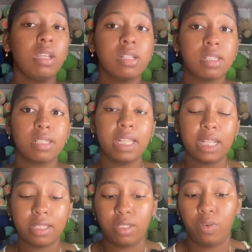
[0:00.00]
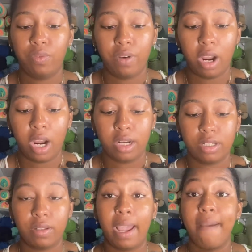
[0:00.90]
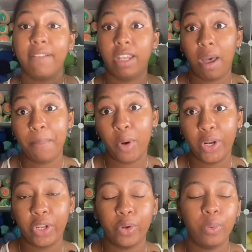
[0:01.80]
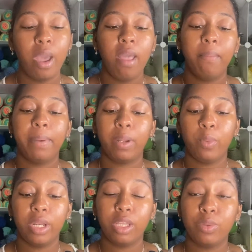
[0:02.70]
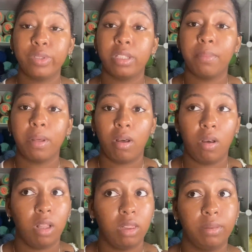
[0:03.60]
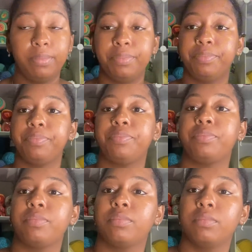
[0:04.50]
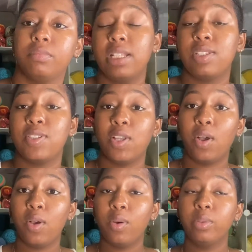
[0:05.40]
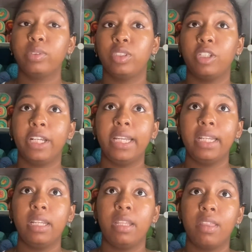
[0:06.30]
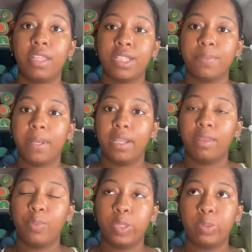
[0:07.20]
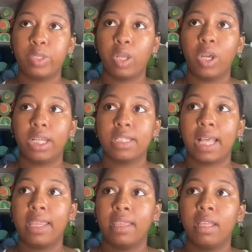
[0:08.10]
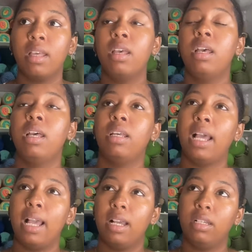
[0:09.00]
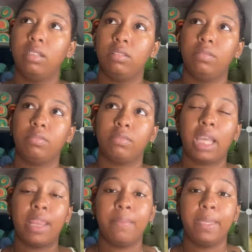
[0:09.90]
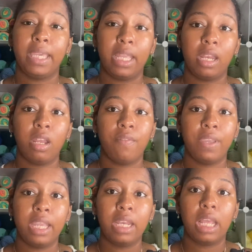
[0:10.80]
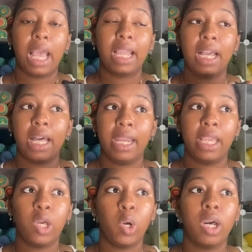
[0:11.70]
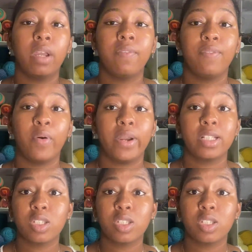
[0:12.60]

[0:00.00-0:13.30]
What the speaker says: 6 so far, so I have a lot more to go, but I want to use them all. So during this month, which was August, at the beginning of it, I got an order for